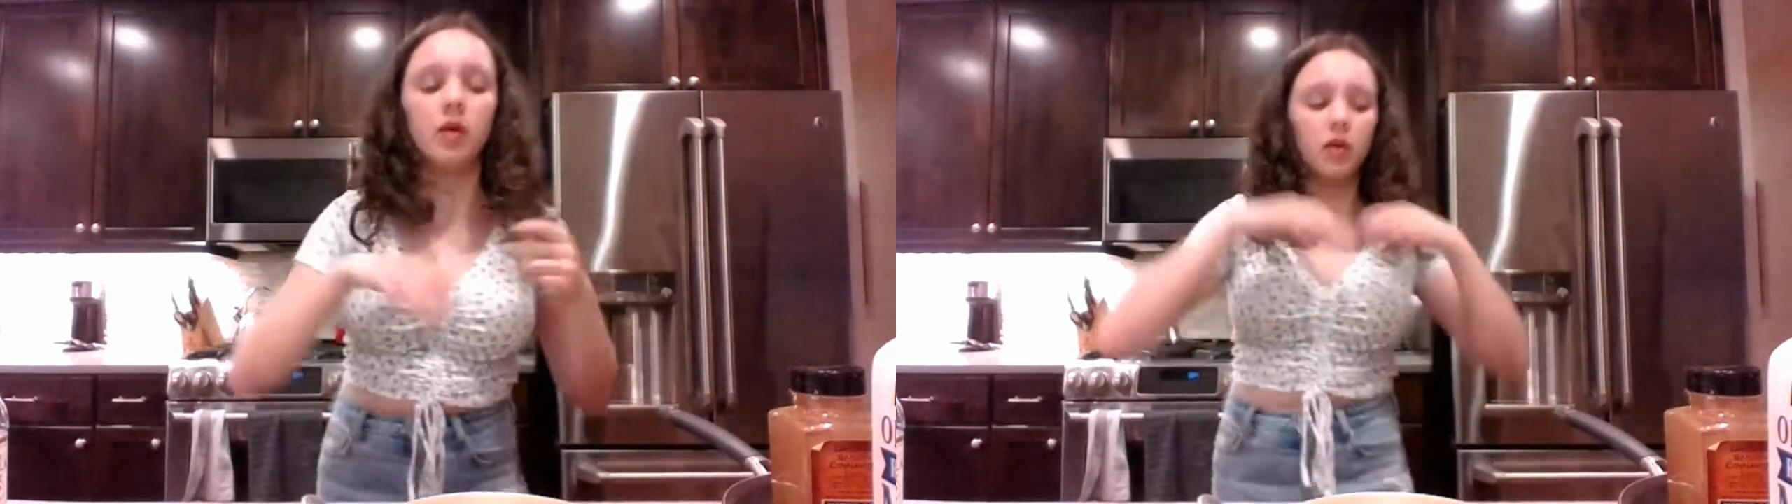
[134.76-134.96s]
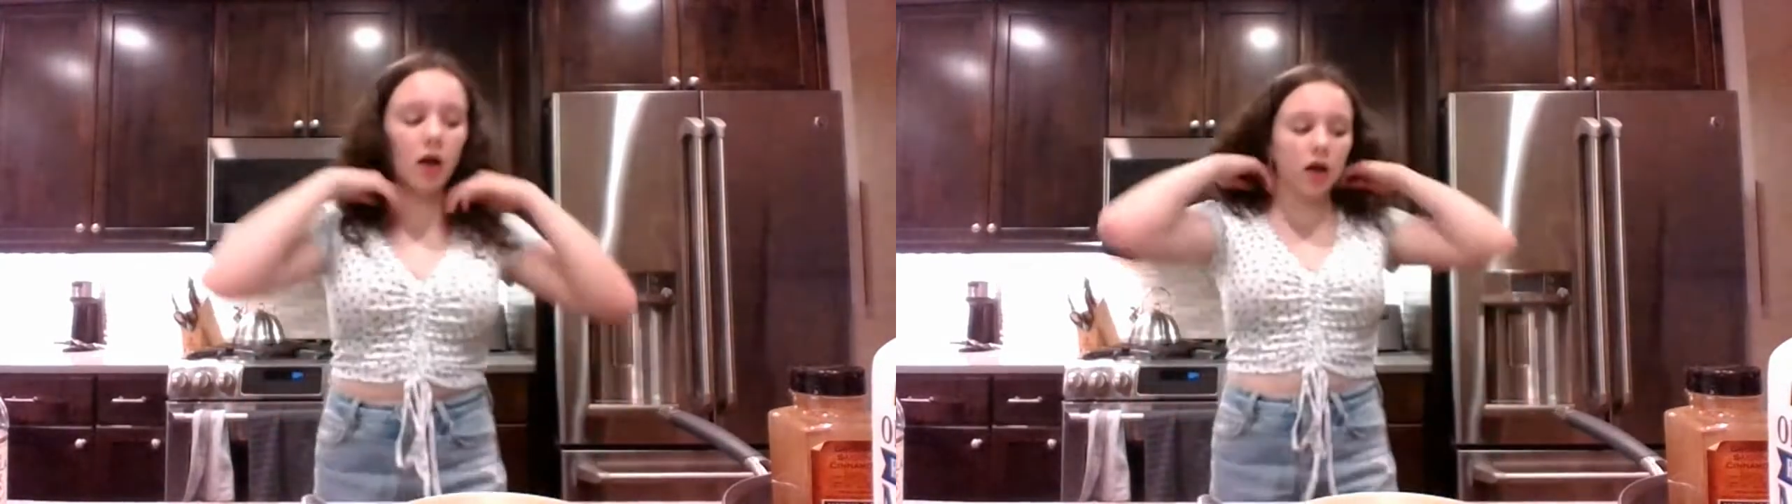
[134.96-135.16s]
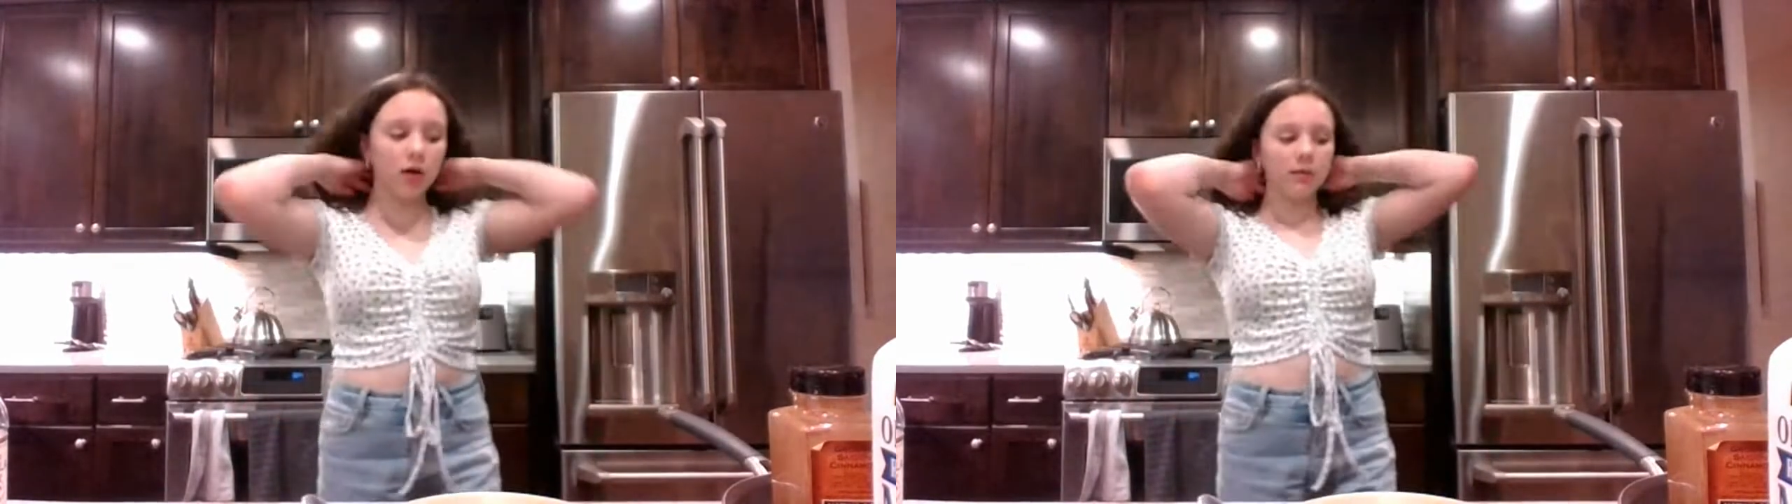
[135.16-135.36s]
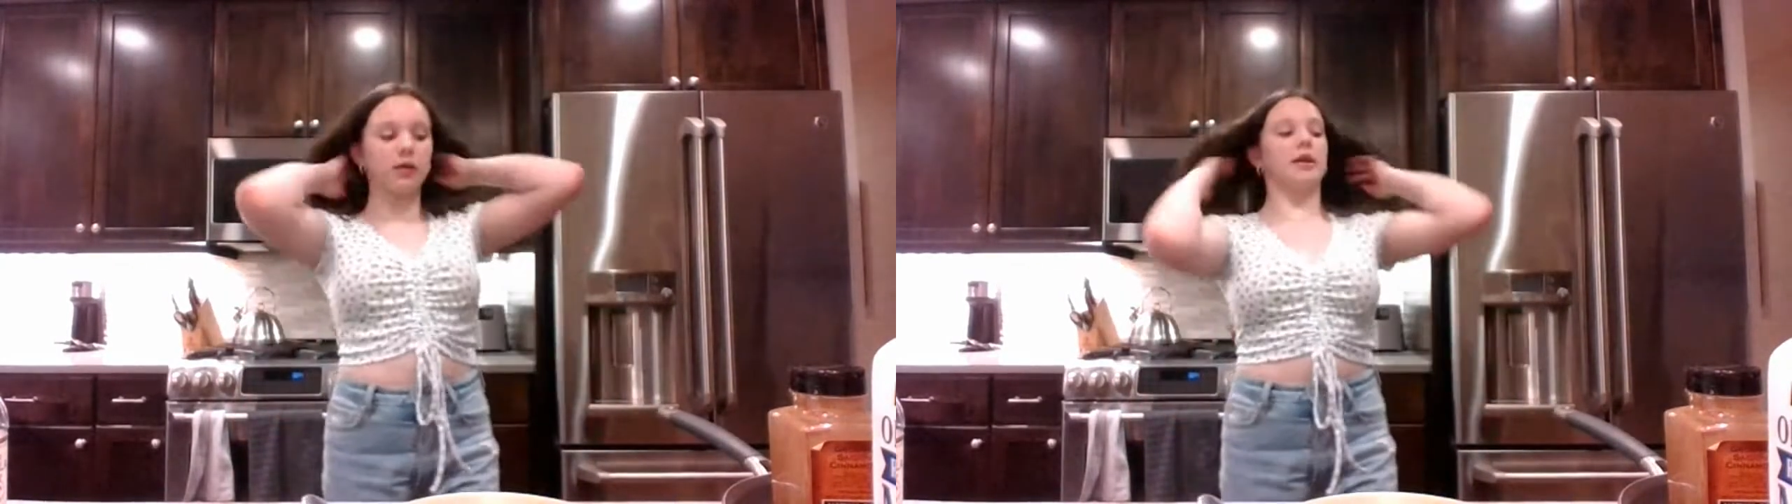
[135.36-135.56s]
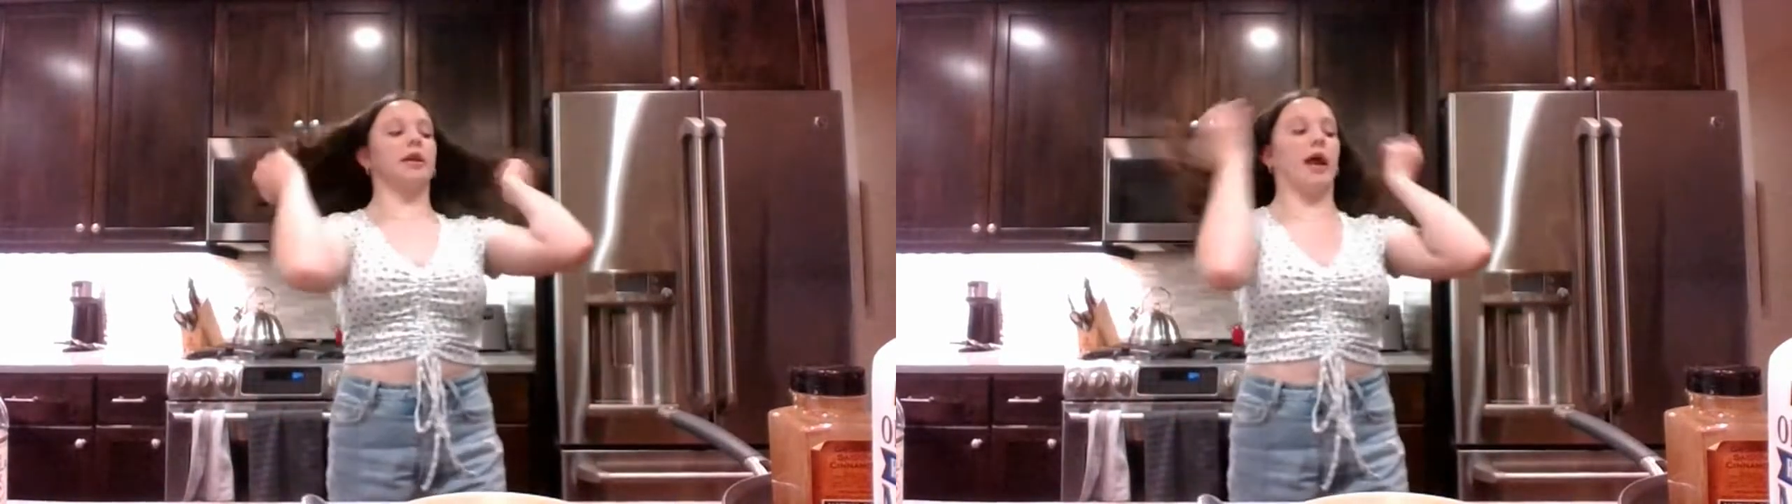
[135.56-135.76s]

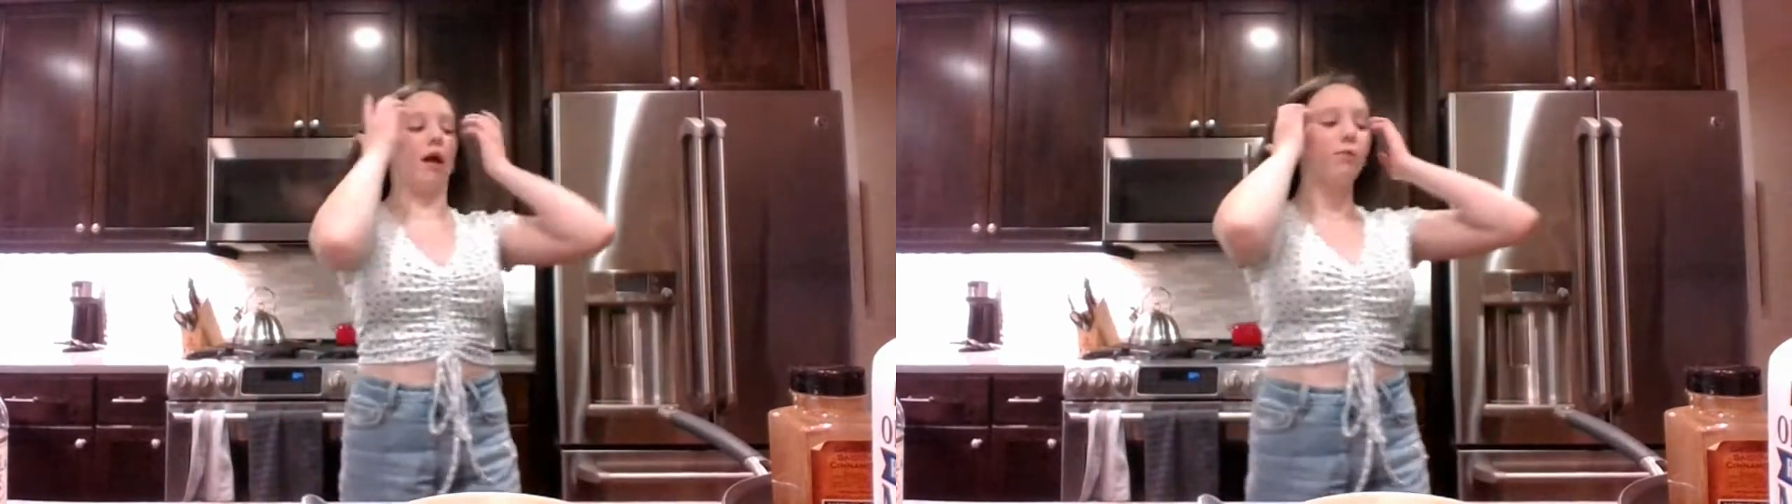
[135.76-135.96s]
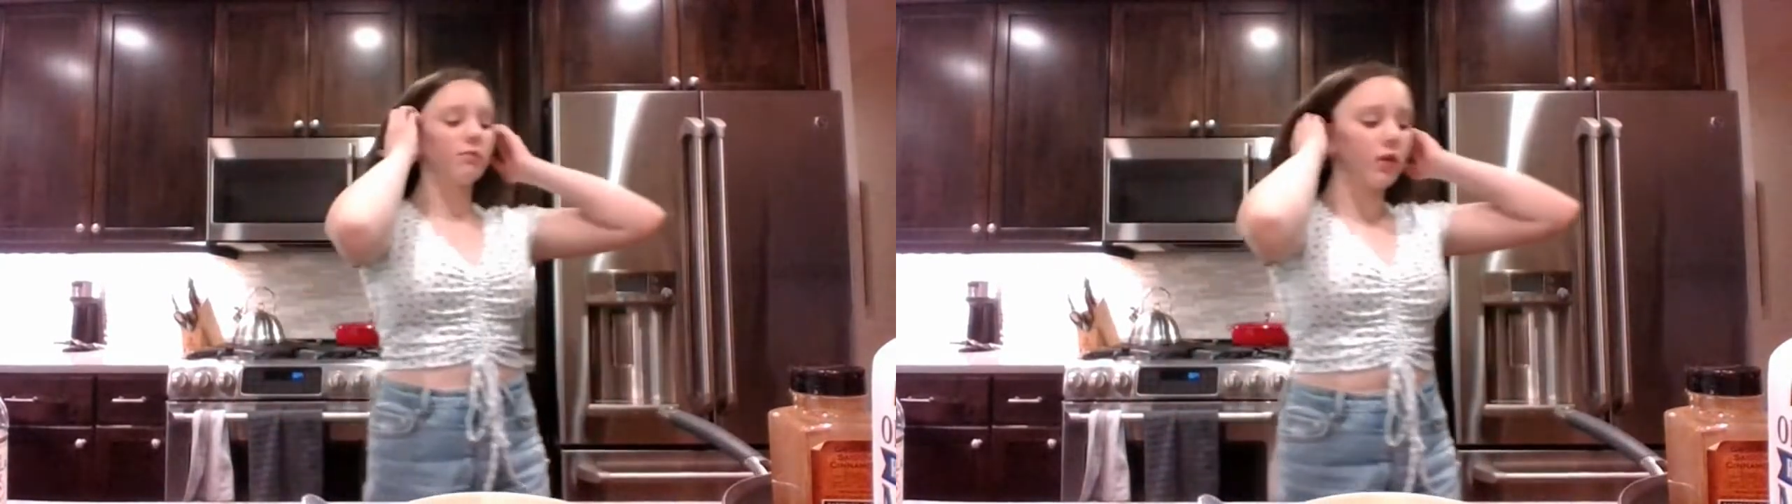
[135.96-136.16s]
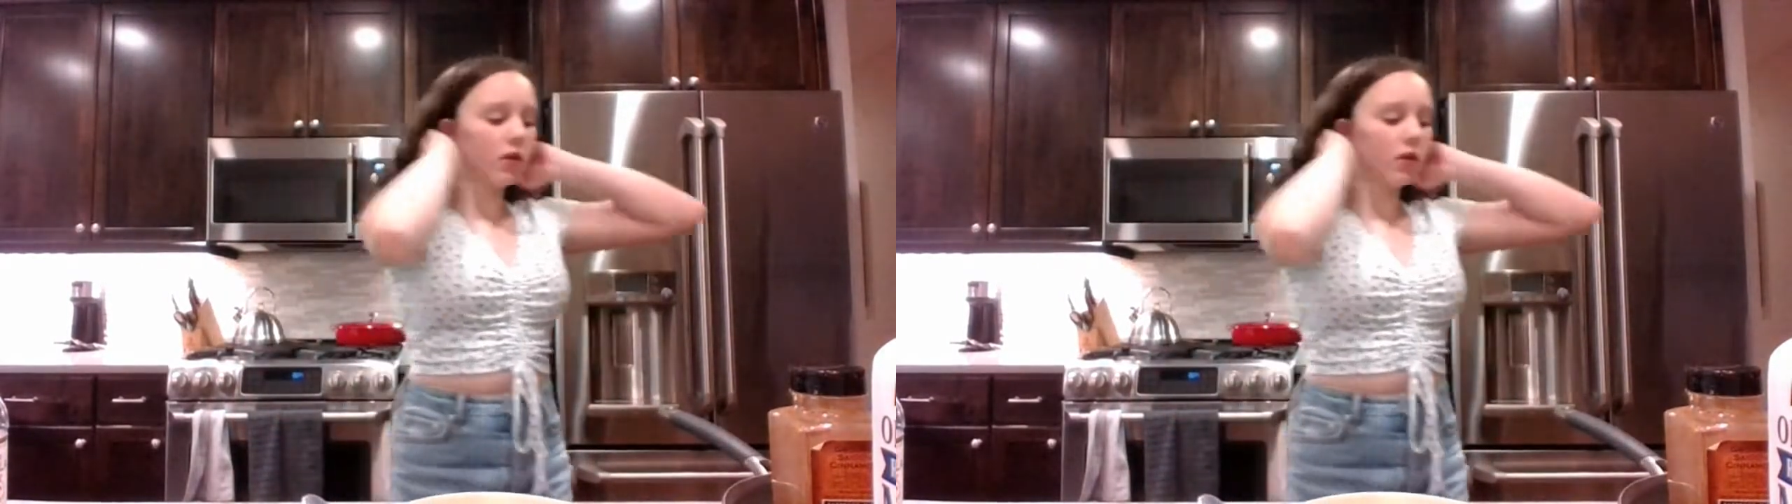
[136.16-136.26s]
Now